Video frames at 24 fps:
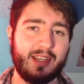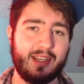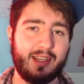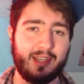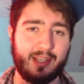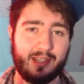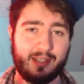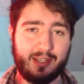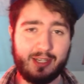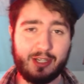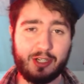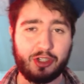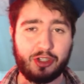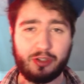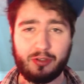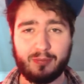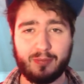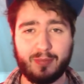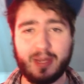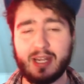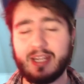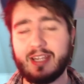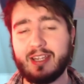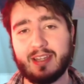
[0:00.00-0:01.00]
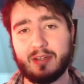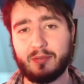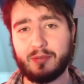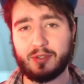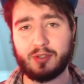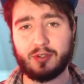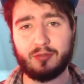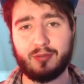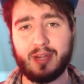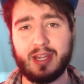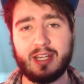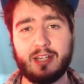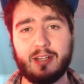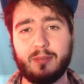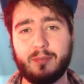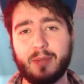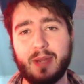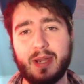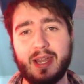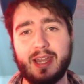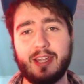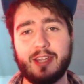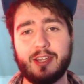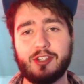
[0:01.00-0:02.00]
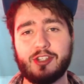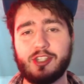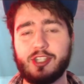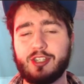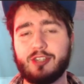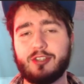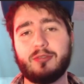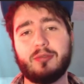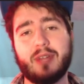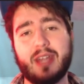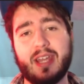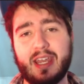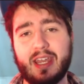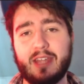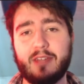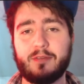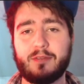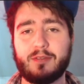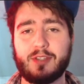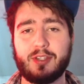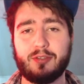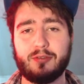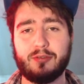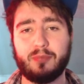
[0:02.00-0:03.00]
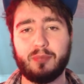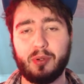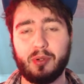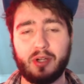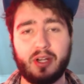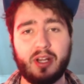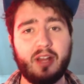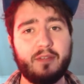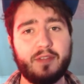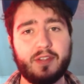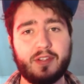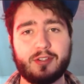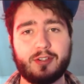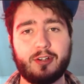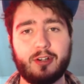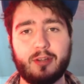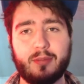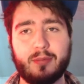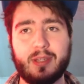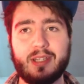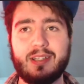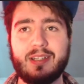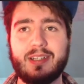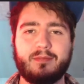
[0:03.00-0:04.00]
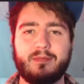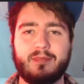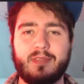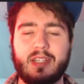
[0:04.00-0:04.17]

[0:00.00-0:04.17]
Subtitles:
initial money that was granted by G2A to put off the tournament.